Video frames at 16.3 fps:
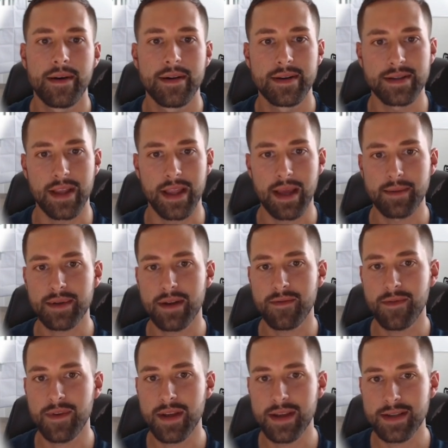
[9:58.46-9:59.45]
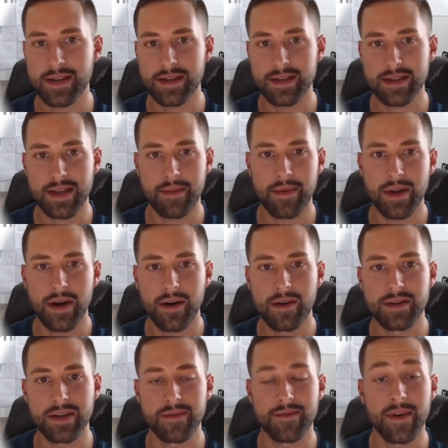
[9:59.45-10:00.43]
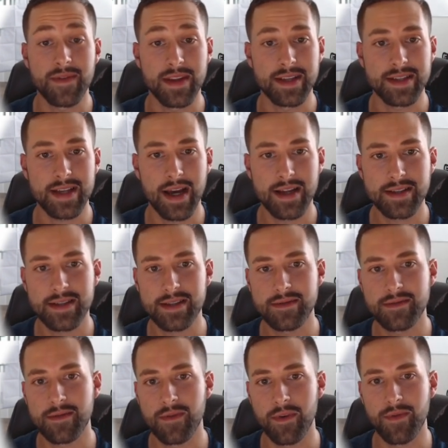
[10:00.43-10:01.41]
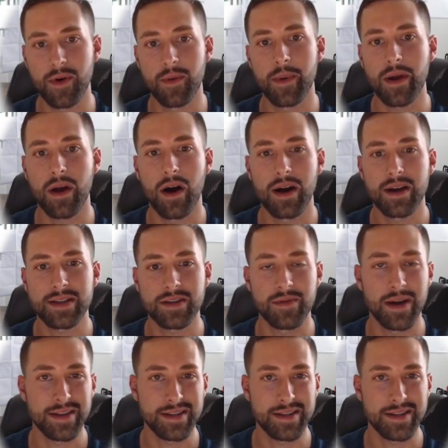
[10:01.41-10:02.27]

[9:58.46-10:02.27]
So the Amazon fees, $7.50, fulfillment cost around